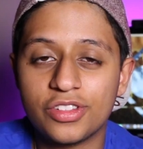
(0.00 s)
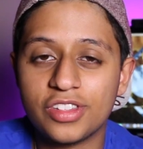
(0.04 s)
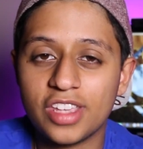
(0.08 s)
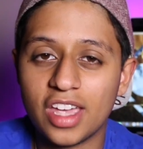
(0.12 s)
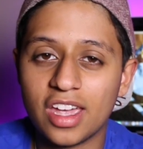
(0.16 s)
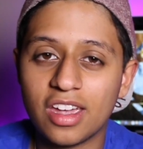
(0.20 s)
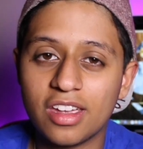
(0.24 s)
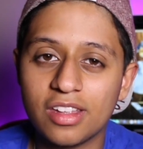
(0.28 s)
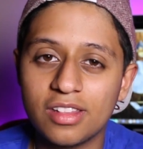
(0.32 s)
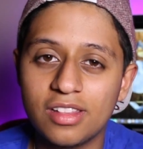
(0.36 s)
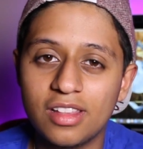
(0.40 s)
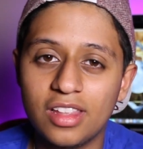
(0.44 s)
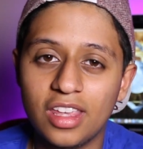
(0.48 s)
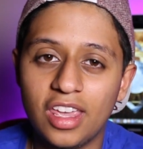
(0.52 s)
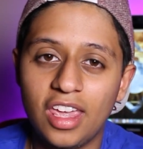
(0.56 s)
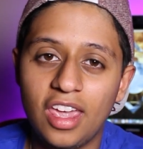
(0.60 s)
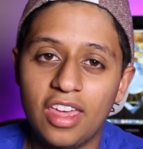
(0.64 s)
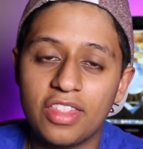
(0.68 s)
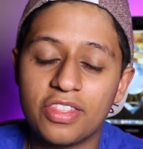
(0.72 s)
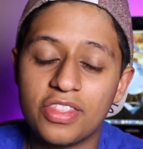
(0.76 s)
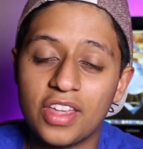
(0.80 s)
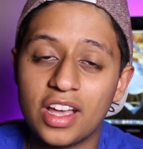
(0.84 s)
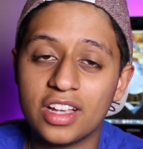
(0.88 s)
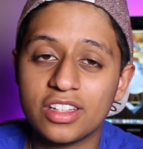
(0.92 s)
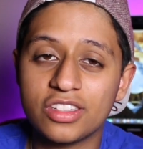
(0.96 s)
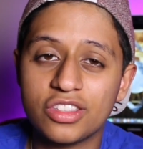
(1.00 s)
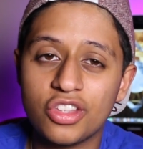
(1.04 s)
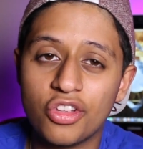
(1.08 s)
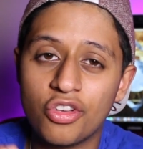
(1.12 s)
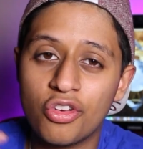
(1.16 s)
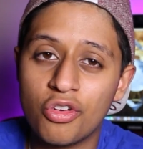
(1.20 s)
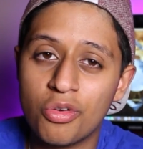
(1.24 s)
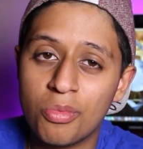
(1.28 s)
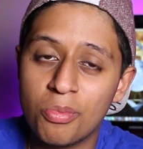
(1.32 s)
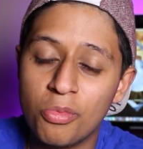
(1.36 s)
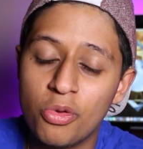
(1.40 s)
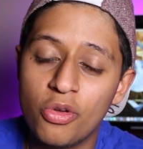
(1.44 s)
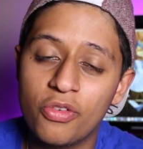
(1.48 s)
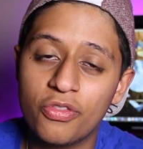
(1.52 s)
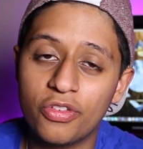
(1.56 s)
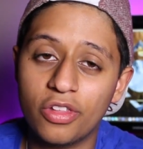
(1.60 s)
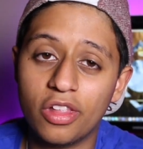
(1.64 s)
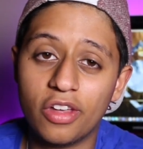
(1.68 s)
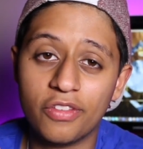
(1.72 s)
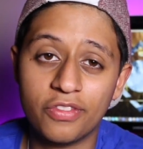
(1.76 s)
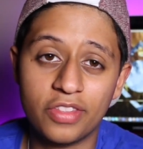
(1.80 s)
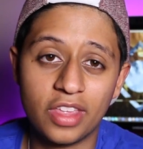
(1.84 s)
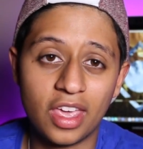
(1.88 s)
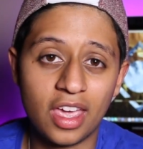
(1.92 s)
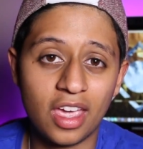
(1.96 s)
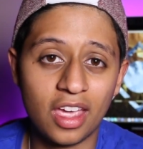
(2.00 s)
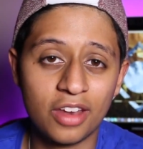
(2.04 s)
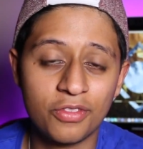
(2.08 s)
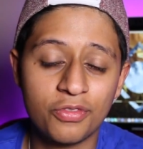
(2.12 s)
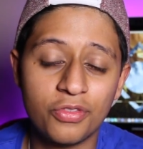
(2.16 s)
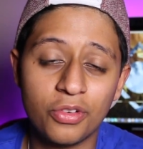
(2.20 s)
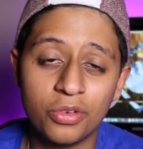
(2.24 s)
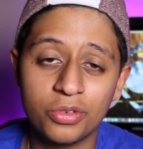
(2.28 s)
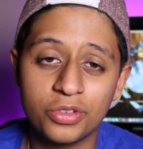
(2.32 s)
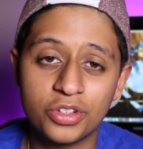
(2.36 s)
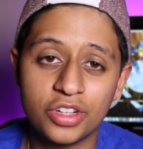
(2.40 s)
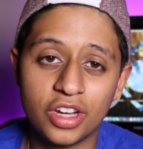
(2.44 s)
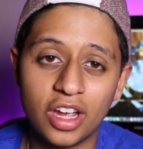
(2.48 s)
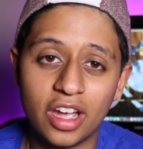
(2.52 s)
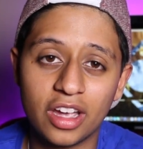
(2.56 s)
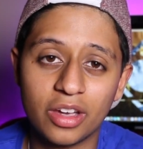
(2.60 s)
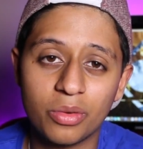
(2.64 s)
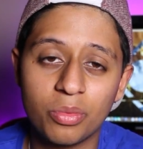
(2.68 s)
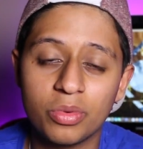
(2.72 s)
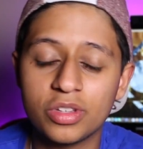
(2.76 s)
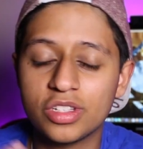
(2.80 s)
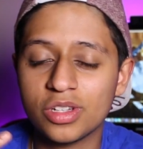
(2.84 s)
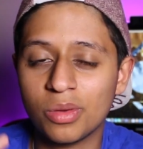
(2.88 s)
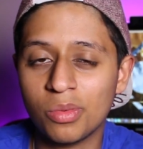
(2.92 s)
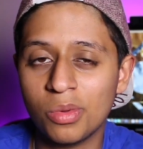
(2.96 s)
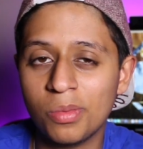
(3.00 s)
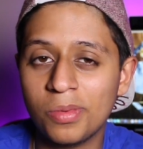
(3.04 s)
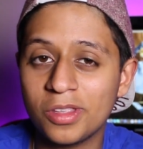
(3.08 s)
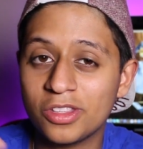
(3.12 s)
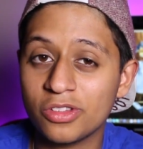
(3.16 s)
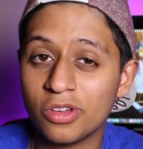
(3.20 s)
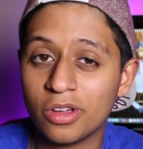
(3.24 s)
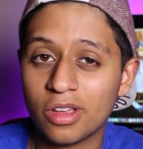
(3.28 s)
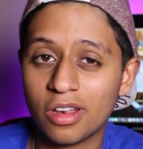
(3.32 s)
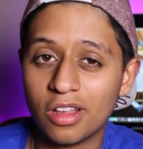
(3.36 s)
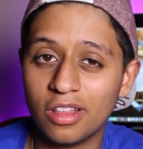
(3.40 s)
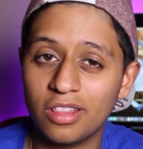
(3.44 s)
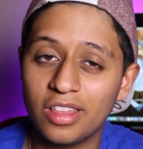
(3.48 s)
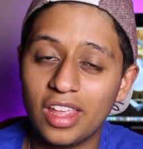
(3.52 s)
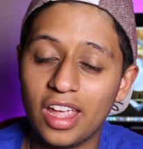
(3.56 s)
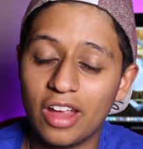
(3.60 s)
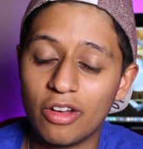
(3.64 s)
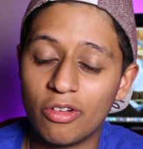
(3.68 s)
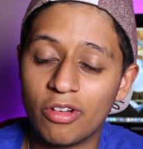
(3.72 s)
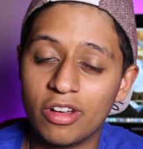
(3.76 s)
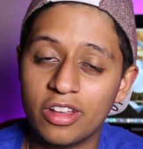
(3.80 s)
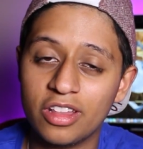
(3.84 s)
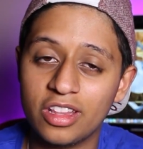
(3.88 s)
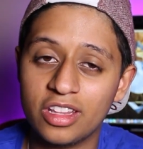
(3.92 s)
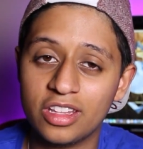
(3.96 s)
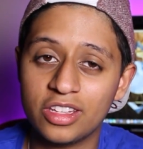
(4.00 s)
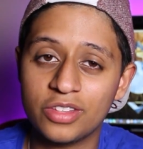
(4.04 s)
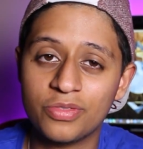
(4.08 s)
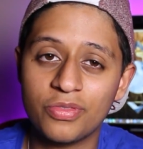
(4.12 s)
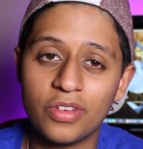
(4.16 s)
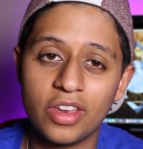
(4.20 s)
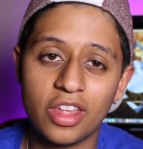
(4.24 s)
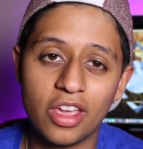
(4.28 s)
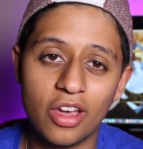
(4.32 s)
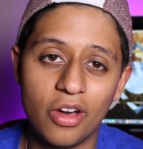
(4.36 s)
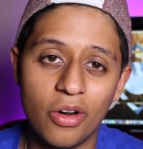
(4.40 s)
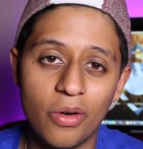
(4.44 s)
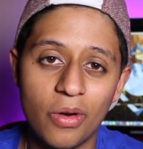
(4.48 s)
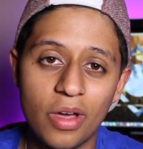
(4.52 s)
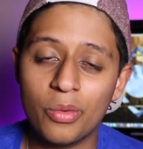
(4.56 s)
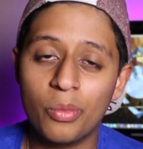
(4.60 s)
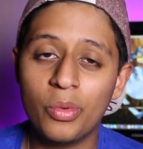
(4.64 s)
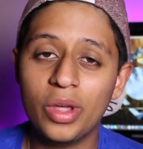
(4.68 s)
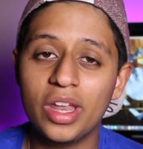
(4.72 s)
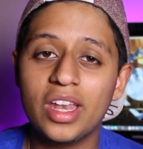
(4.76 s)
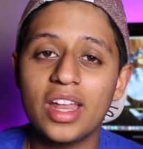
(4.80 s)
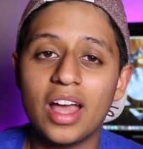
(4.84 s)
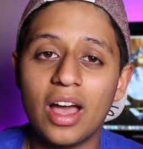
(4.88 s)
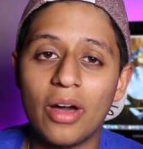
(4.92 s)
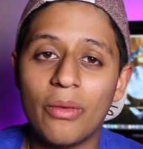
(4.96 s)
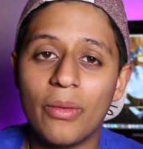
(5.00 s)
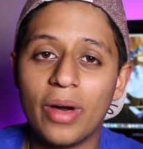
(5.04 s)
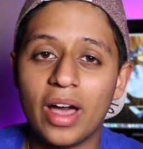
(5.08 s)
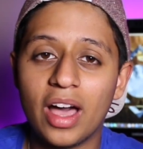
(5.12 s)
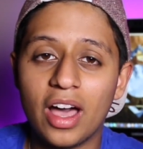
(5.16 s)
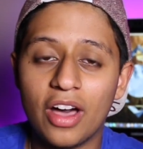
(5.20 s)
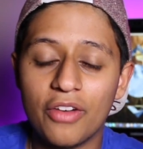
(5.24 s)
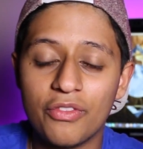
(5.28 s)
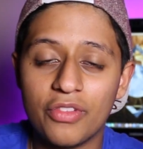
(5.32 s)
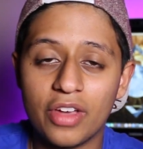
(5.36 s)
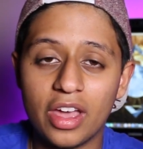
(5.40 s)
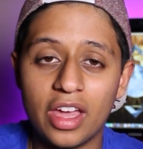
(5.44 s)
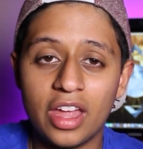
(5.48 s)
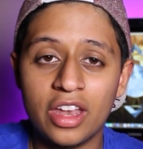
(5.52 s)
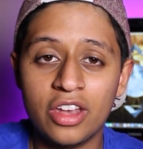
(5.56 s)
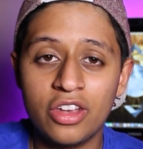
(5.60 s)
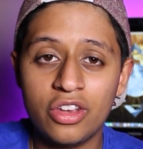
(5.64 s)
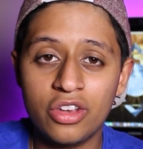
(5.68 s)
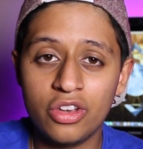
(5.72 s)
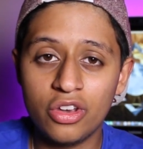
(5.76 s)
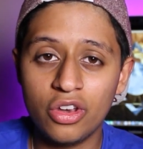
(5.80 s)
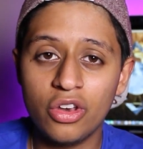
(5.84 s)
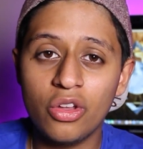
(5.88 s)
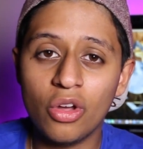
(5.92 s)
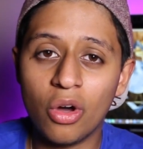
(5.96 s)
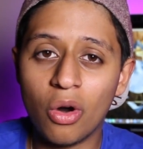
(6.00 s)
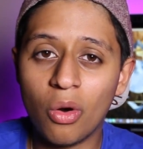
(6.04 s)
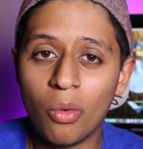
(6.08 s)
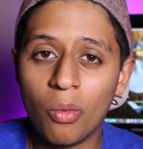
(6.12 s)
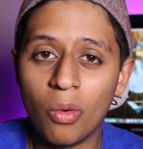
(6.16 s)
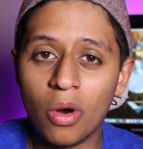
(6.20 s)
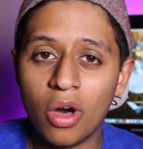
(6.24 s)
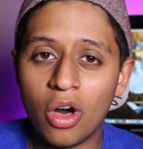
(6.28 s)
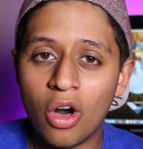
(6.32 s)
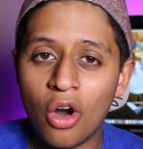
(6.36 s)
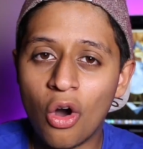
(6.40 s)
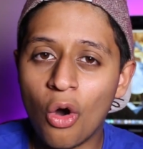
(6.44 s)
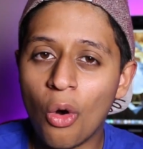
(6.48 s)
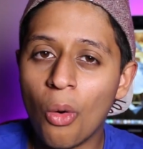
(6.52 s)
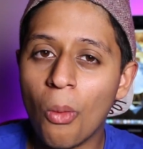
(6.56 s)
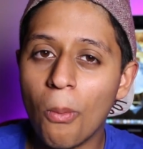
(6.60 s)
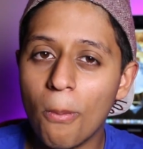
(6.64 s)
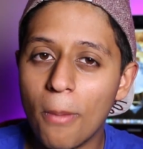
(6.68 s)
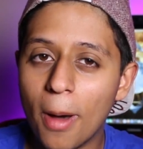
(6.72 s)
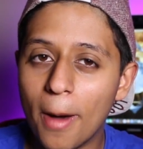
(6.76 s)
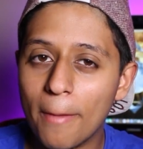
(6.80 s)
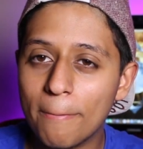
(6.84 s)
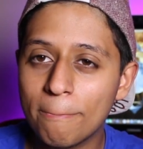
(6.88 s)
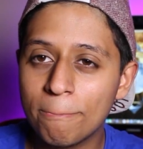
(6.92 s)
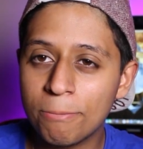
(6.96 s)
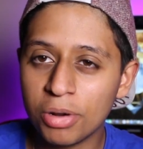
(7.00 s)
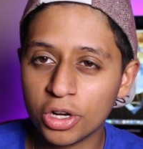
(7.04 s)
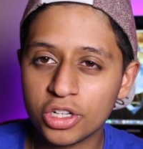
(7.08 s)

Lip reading: Secondly, thanks to the removal of the headphone jack, which I will be talking on later on in this video, we now have a no home